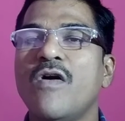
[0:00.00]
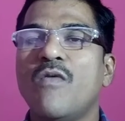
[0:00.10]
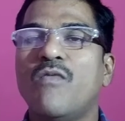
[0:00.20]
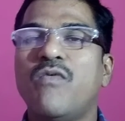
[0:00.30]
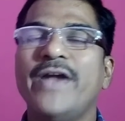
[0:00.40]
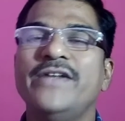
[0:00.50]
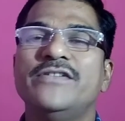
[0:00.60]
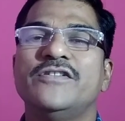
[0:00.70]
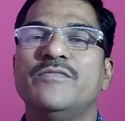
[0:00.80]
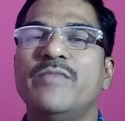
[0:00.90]
finds
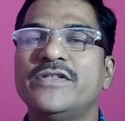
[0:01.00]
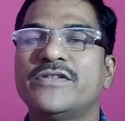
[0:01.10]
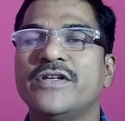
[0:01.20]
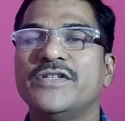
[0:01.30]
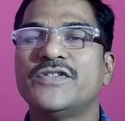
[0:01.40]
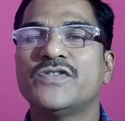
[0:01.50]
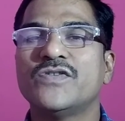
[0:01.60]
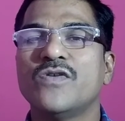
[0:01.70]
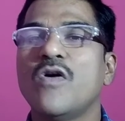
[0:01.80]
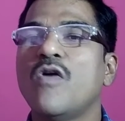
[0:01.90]
his mistress
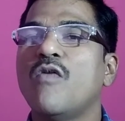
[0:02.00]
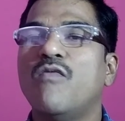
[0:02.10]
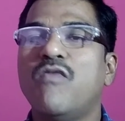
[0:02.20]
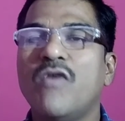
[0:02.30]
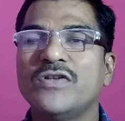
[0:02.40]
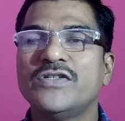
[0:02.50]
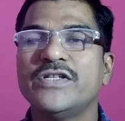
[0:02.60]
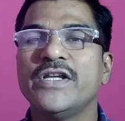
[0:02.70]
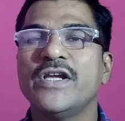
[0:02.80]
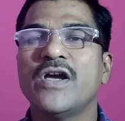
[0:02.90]

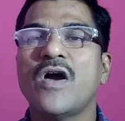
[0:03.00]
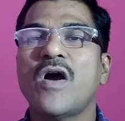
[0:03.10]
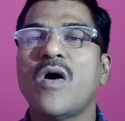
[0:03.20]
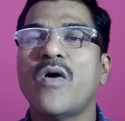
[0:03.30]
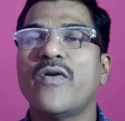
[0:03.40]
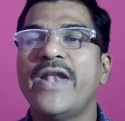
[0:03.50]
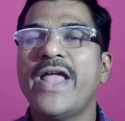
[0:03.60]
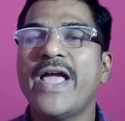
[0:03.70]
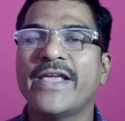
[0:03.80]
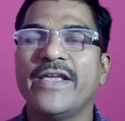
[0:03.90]
wanting or
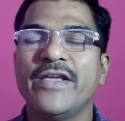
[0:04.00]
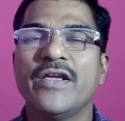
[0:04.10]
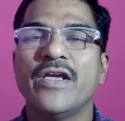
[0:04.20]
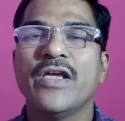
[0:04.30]
lacking